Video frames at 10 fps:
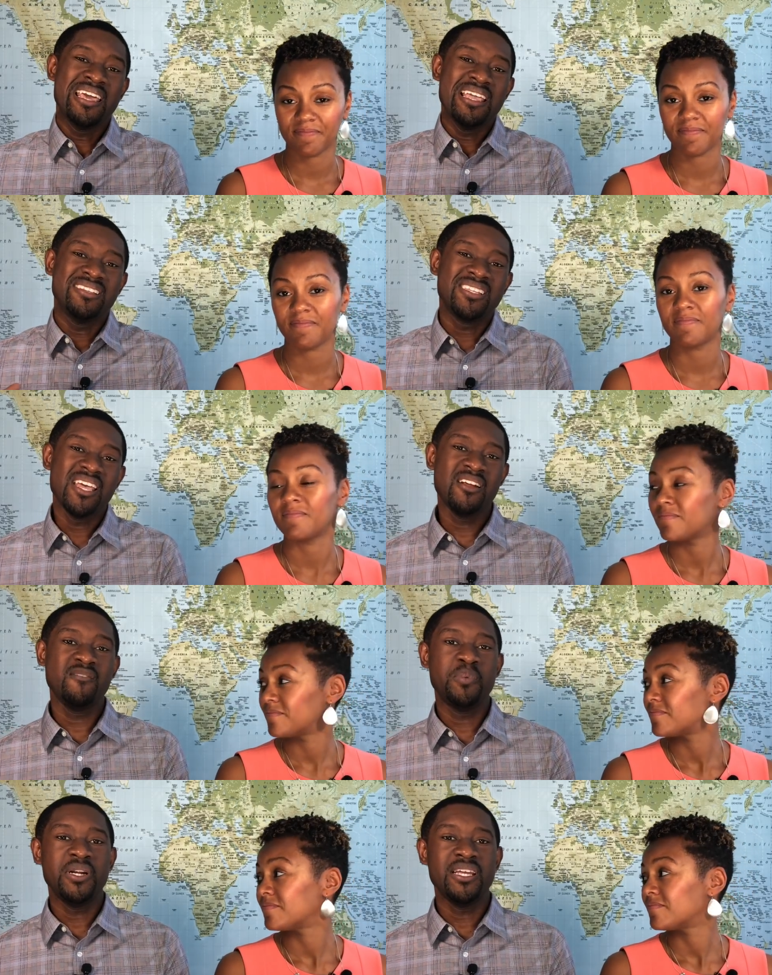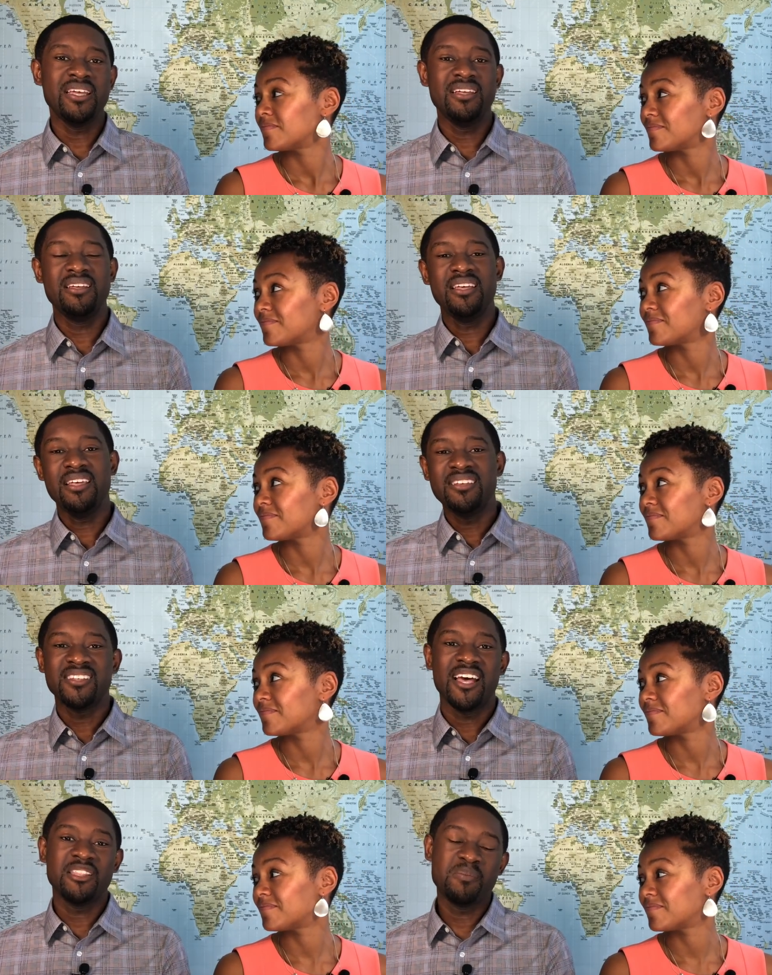Speaker 1: instead of putting it
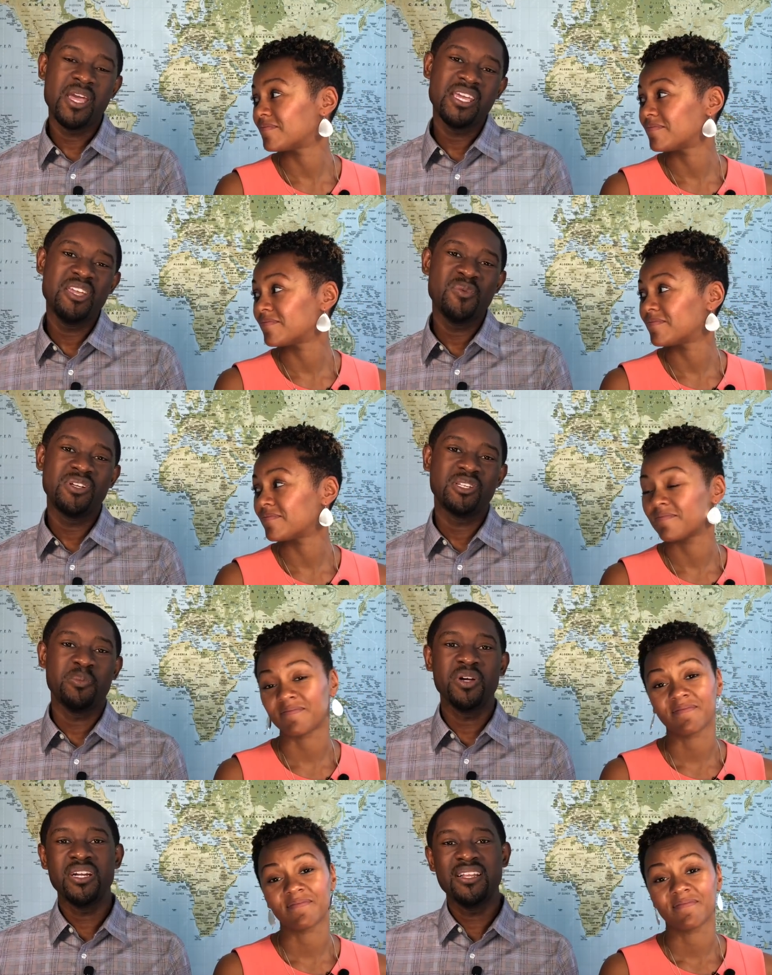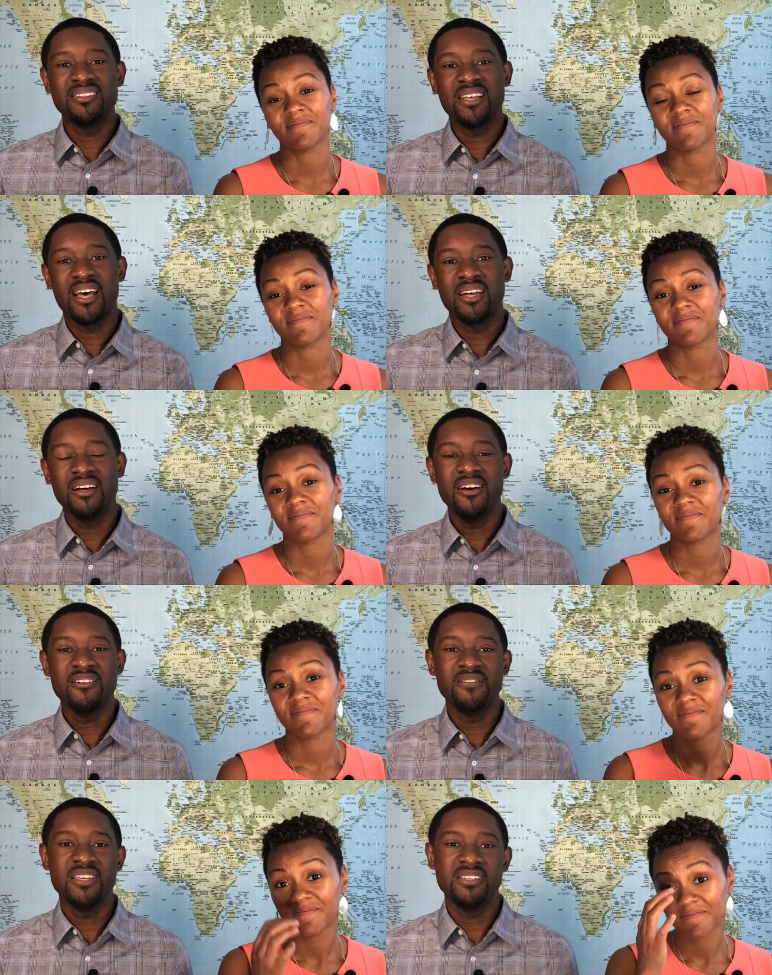inside the bank, he wants to put it inside
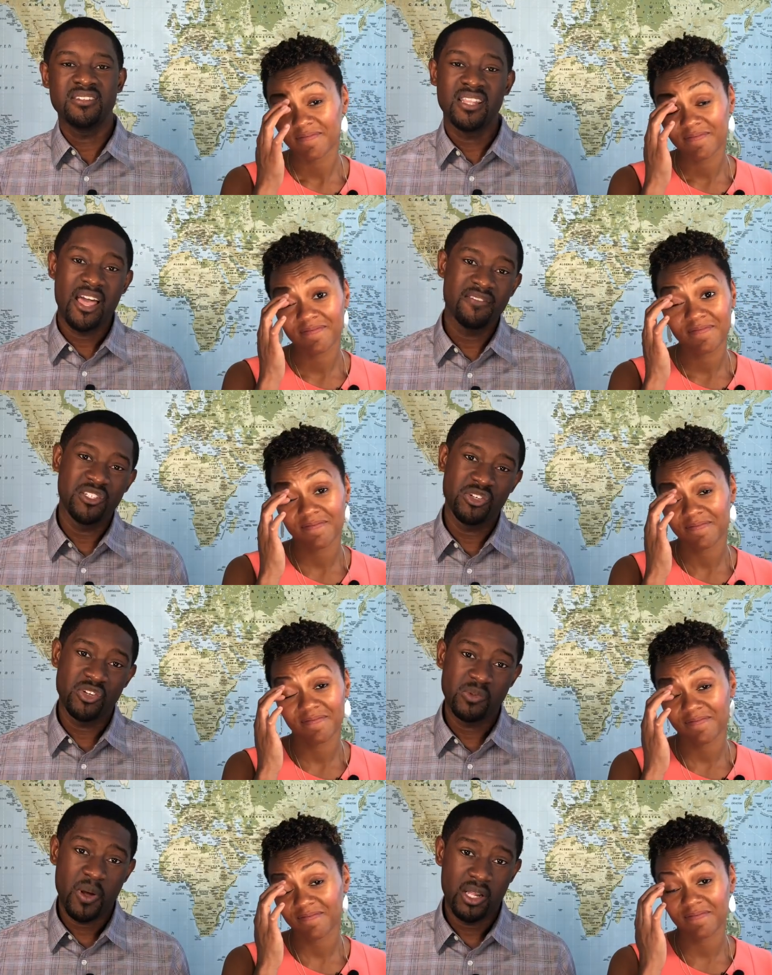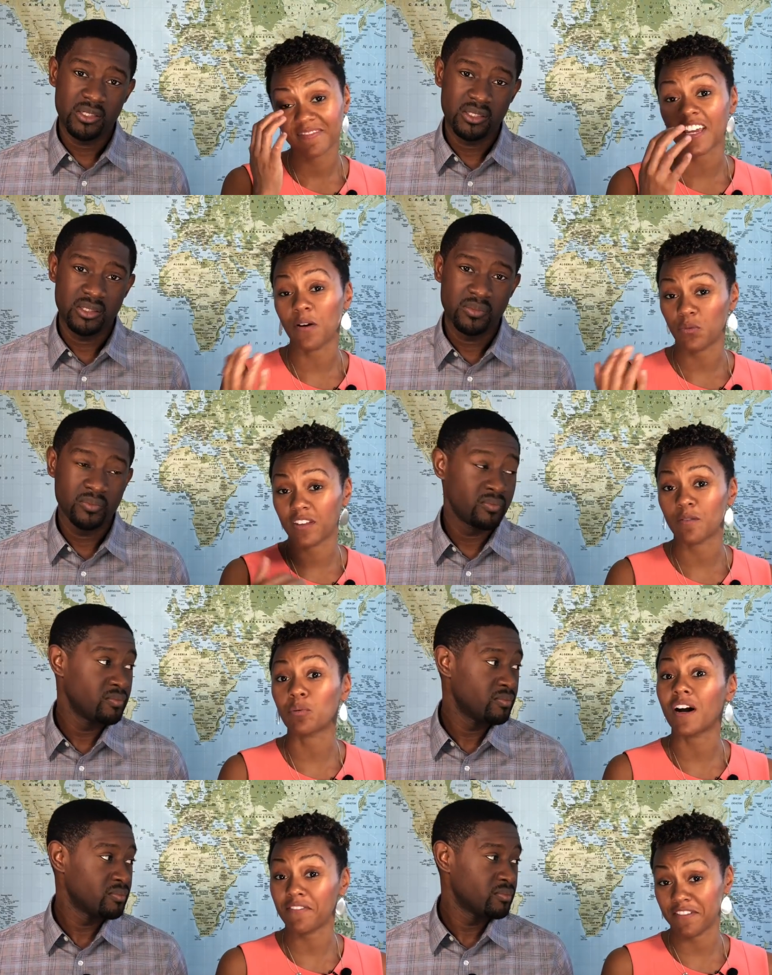of his life insurance policy. Yeah,
Speaker 2: the, the
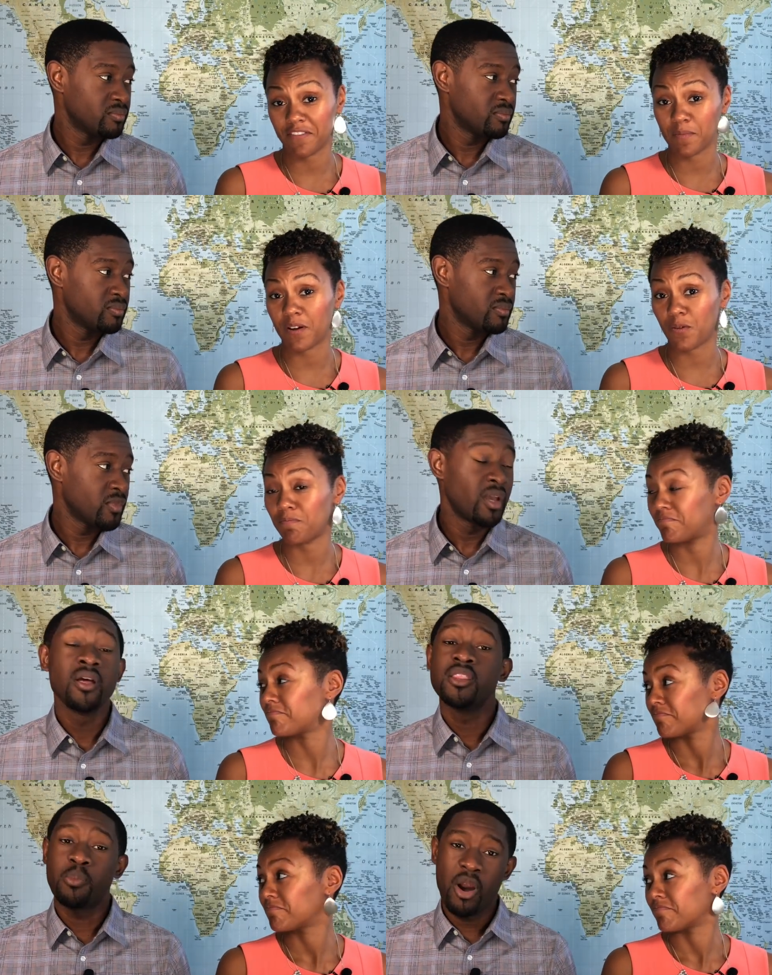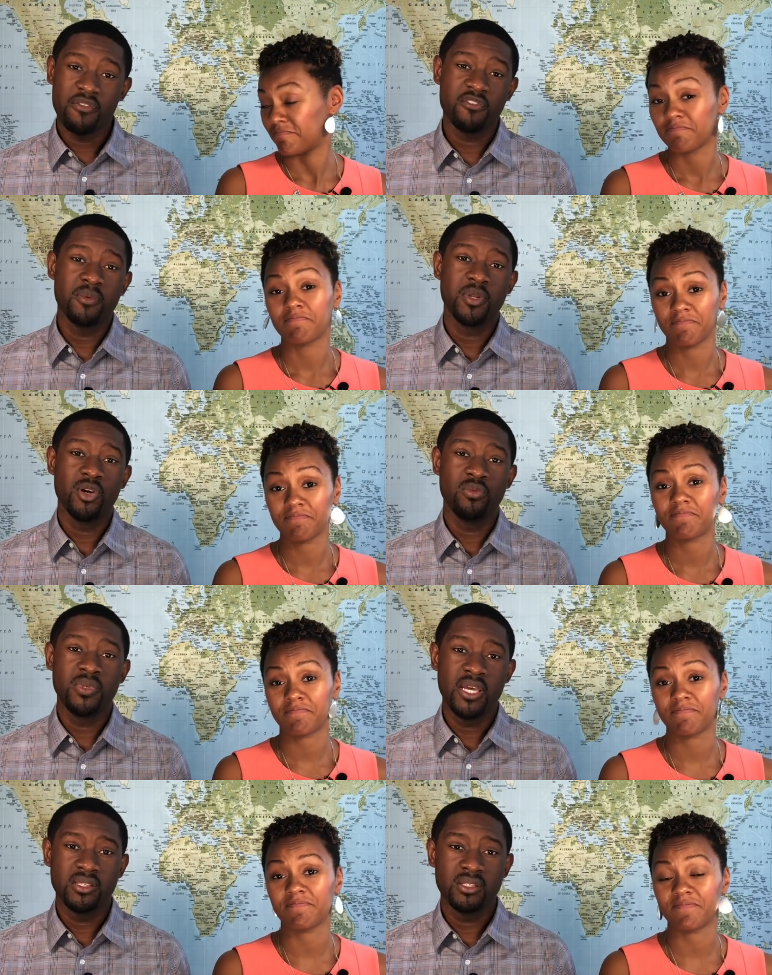profit from the home.
Speaker 1: The profit from the home,
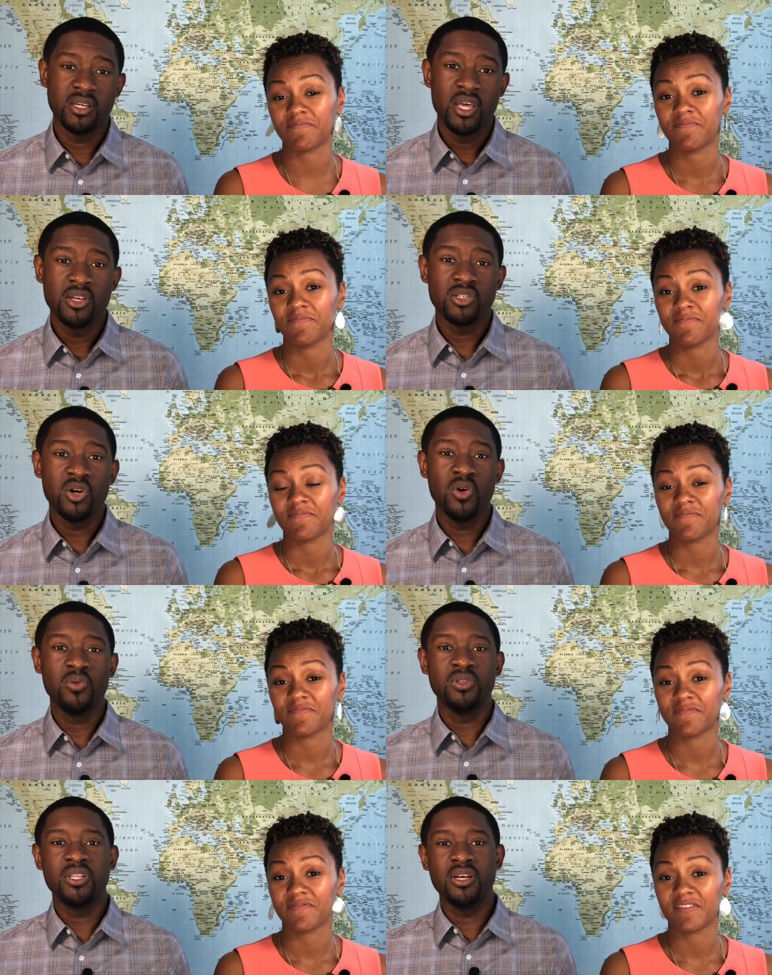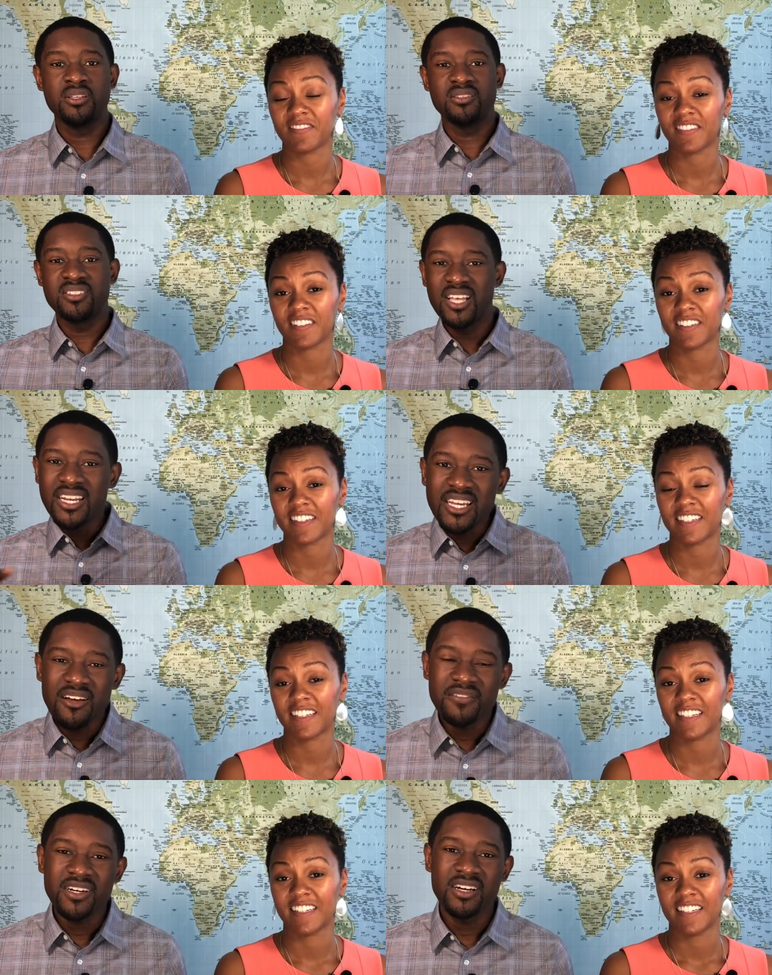yes. Mm-hmm. So the selling
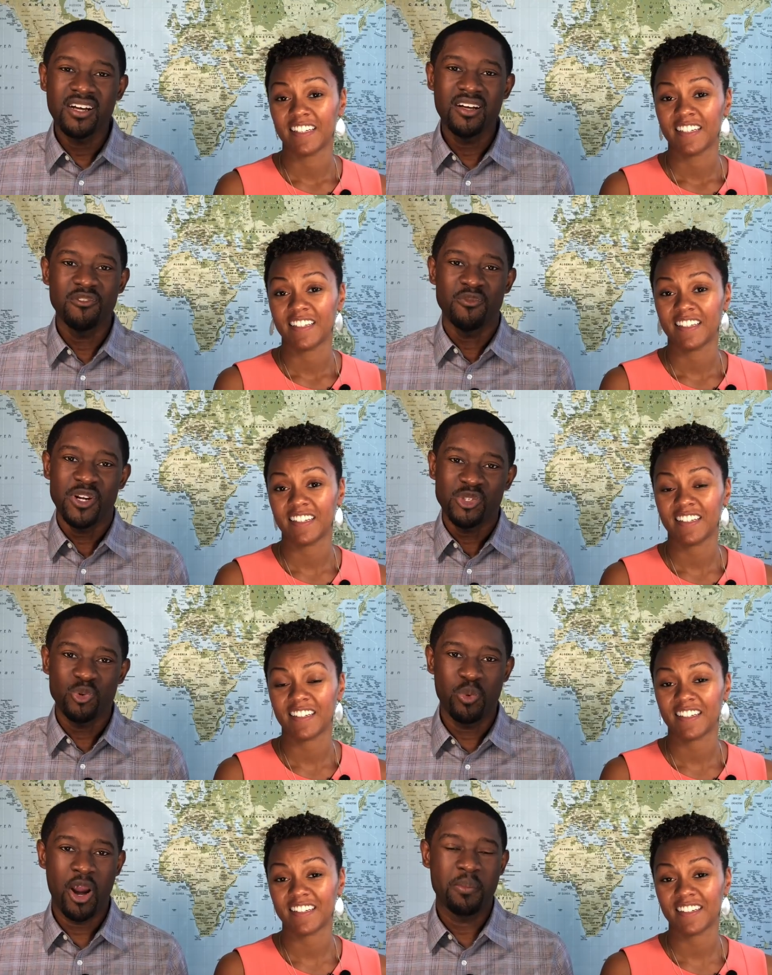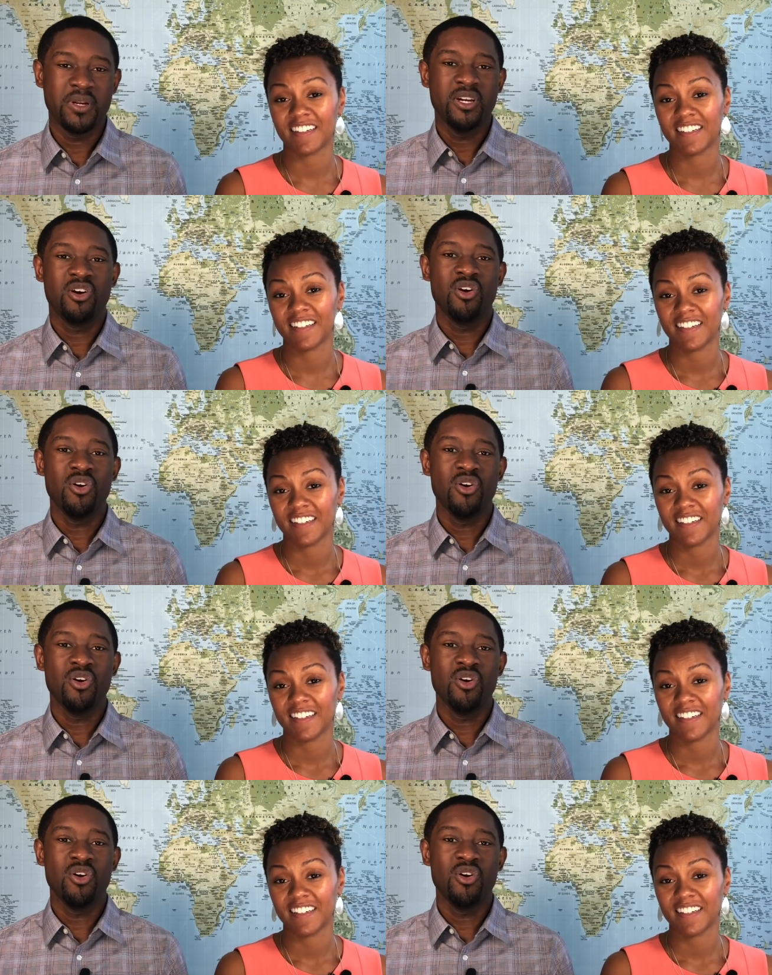of a, a rental property or